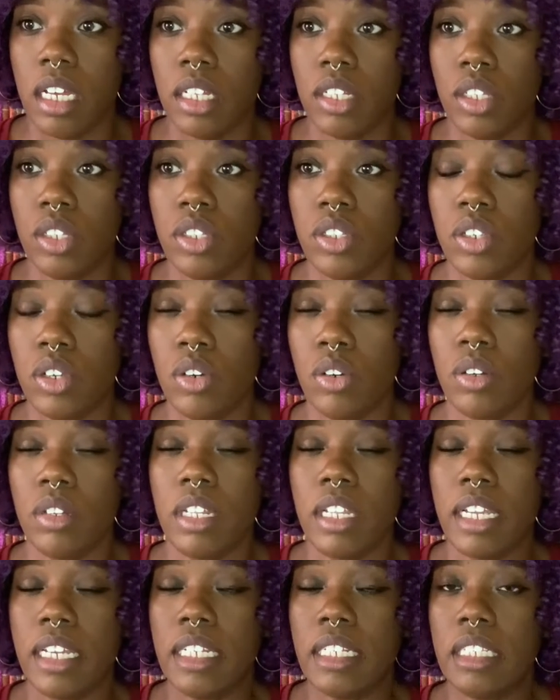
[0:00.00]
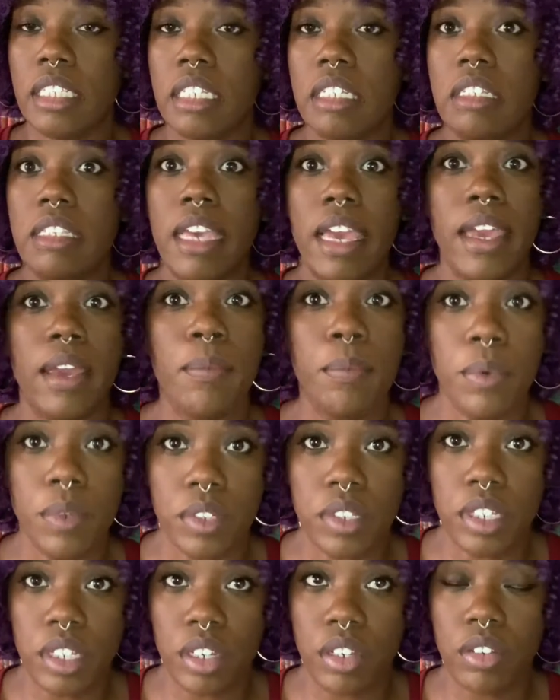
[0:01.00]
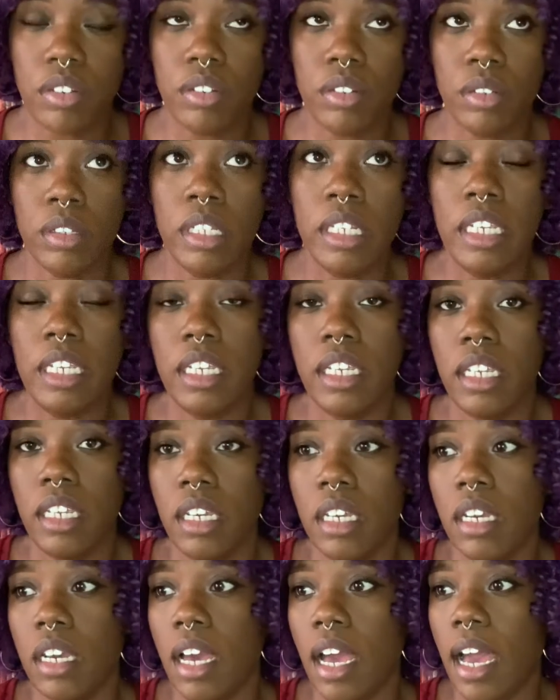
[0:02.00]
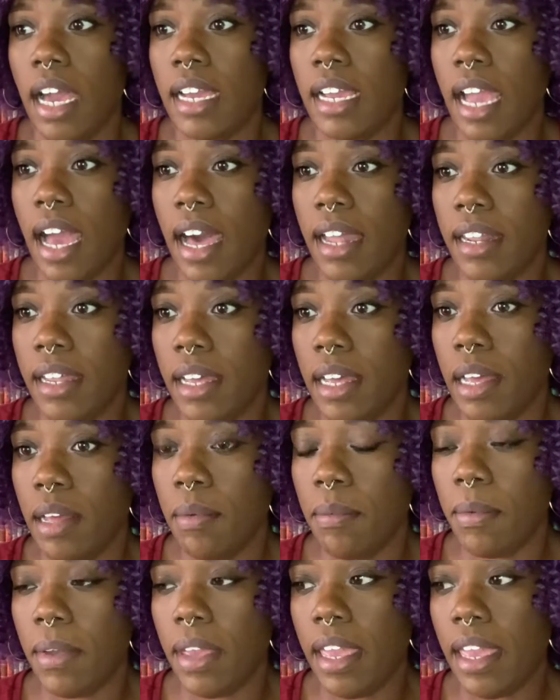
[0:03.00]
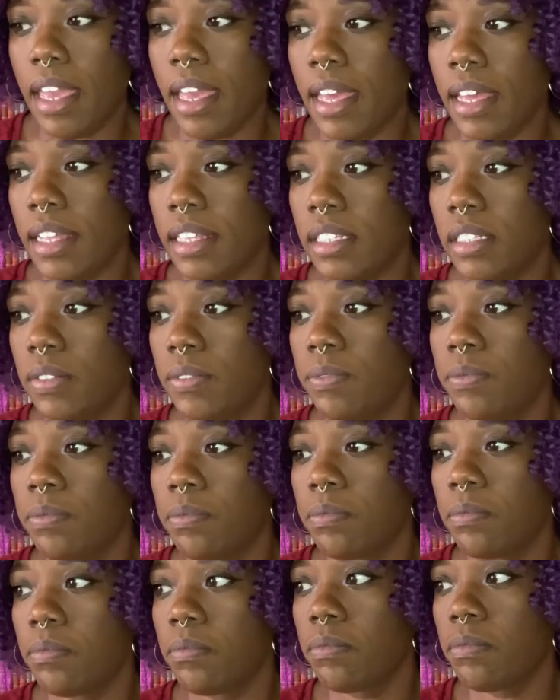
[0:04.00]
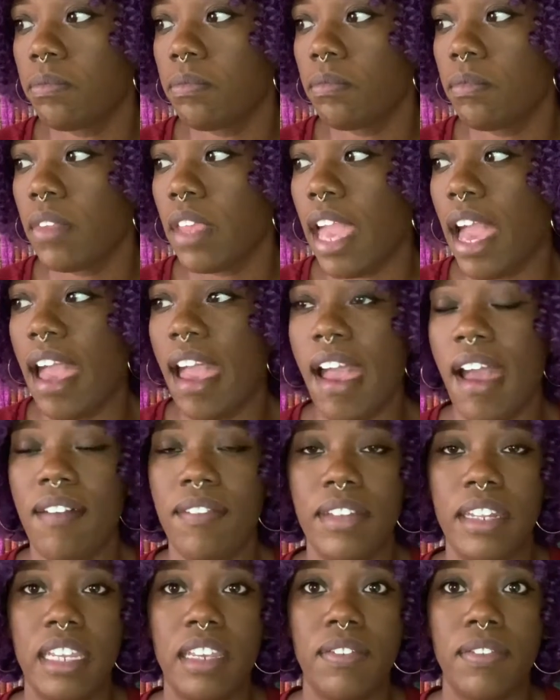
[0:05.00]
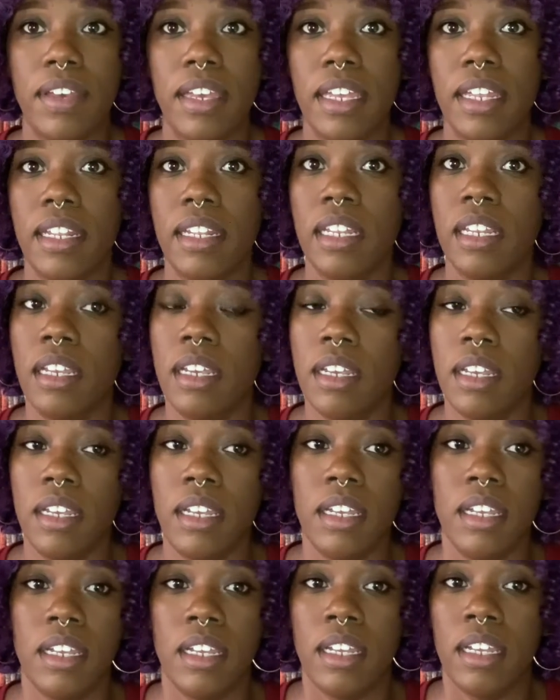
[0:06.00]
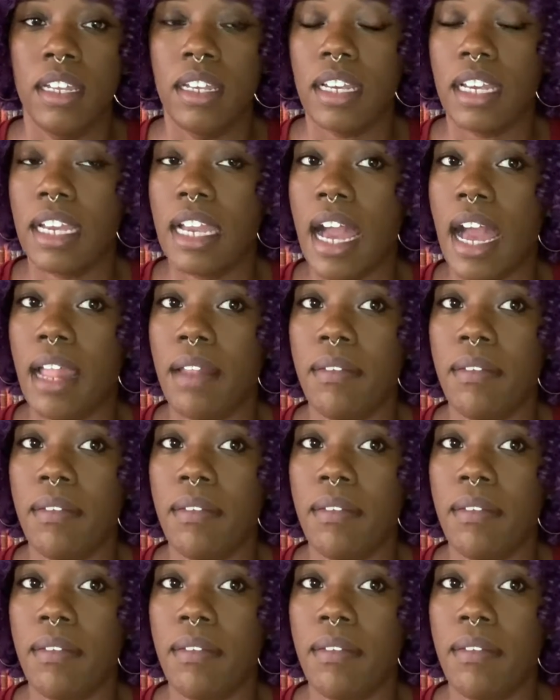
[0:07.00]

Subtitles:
So like today particularly, I got up and I haven't even gotten